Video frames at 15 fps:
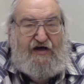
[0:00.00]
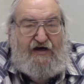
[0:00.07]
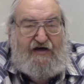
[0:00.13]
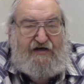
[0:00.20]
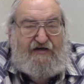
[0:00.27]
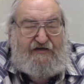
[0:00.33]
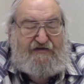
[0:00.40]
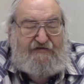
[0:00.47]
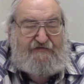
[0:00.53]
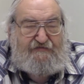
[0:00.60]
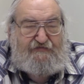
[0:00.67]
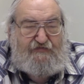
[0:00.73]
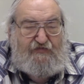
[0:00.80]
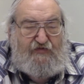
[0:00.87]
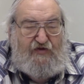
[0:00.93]

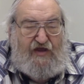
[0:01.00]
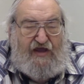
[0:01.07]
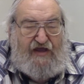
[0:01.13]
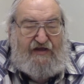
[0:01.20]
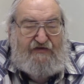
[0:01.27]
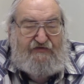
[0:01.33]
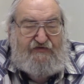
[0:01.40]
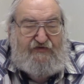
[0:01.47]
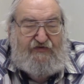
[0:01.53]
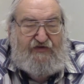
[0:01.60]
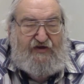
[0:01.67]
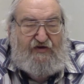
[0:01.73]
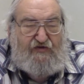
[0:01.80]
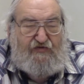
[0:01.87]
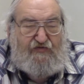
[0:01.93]
and
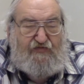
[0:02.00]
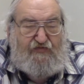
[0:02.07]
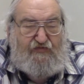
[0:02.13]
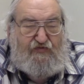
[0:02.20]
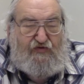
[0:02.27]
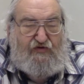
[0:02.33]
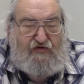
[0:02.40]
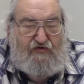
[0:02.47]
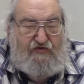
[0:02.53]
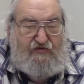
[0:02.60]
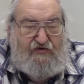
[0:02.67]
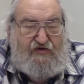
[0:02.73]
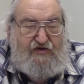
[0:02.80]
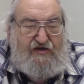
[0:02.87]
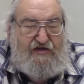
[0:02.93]
there
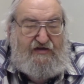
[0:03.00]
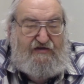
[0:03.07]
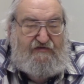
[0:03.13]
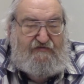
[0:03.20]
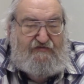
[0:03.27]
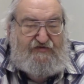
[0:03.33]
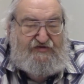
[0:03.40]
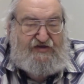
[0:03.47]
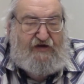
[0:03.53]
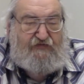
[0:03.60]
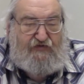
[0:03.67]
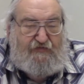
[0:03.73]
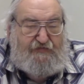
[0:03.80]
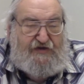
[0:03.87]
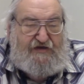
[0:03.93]
were
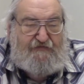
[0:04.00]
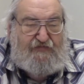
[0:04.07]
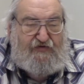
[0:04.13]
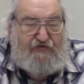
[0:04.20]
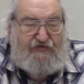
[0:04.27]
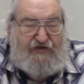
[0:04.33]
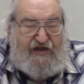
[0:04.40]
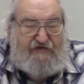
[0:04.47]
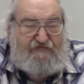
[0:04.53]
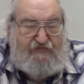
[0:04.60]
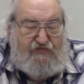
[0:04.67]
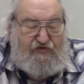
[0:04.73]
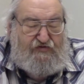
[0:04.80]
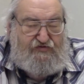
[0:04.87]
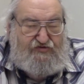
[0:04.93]
several people
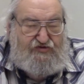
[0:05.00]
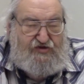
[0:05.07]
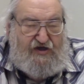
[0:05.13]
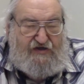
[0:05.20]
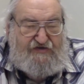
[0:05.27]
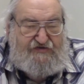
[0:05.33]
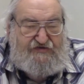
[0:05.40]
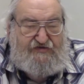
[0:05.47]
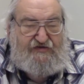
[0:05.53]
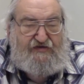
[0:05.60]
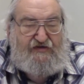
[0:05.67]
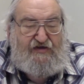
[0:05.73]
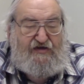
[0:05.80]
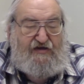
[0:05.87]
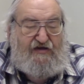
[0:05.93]
that were just
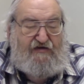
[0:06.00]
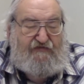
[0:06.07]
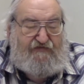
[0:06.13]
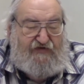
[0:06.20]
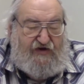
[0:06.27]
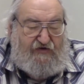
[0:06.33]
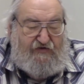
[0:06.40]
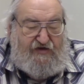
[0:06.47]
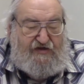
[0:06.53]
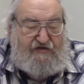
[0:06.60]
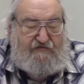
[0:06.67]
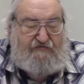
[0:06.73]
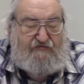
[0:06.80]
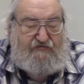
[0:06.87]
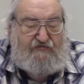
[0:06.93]

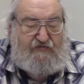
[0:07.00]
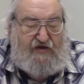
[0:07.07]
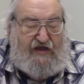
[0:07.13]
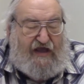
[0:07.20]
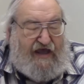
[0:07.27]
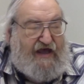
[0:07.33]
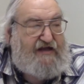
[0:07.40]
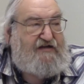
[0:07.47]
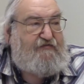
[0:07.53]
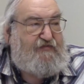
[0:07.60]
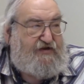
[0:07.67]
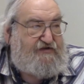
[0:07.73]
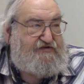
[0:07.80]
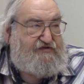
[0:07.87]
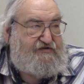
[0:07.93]
very
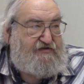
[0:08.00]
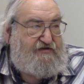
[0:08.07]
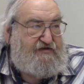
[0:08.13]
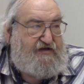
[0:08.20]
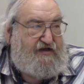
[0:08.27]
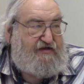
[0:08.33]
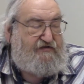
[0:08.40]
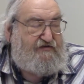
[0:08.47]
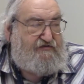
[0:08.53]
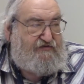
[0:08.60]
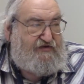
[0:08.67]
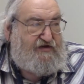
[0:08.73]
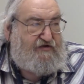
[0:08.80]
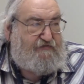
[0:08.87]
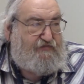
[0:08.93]
adamant
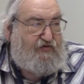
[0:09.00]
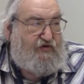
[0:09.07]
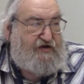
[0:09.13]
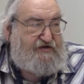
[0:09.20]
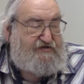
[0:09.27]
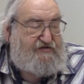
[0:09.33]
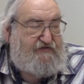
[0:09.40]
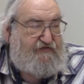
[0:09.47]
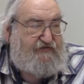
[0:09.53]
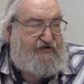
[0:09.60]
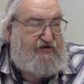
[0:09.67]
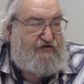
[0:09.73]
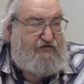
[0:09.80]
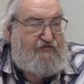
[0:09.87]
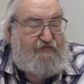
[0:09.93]
in their points of
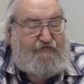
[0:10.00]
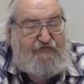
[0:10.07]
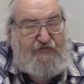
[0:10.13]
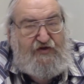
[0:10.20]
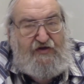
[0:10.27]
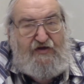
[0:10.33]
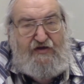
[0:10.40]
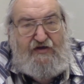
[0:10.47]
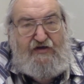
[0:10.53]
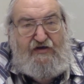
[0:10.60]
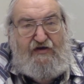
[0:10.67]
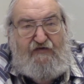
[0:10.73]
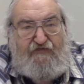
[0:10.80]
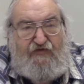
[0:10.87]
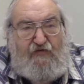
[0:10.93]
view.
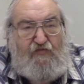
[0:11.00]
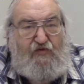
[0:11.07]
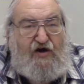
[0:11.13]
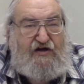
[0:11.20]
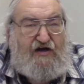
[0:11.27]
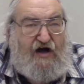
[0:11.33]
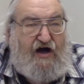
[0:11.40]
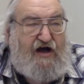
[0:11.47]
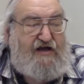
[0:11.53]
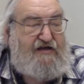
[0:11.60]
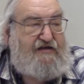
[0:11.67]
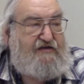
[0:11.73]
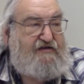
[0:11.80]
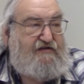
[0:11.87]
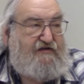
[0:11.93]
From what
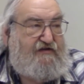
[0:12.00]
I